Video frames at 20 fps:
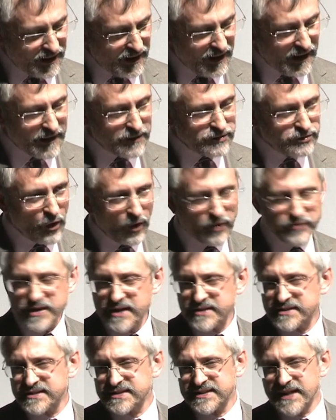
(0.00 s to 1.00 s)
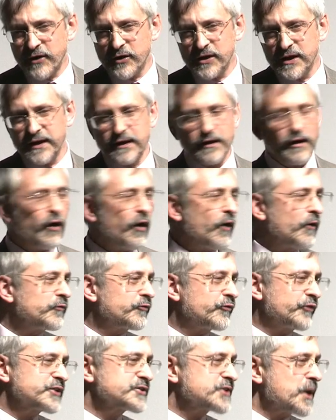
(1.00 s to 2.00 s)
not necessarily
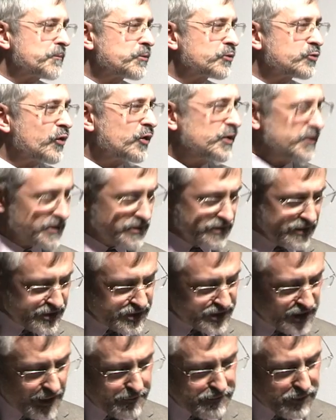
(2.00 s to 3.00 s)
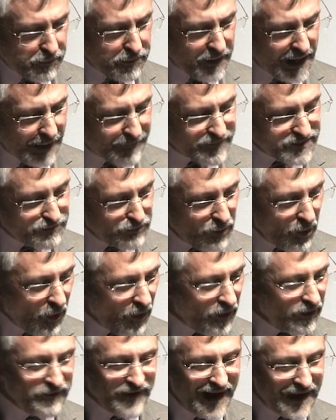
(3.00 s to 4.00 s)
of, for example, Roy Lichtenstein, but perhaps
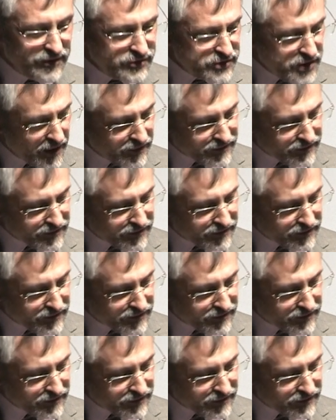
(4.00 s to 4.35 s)
more of Alan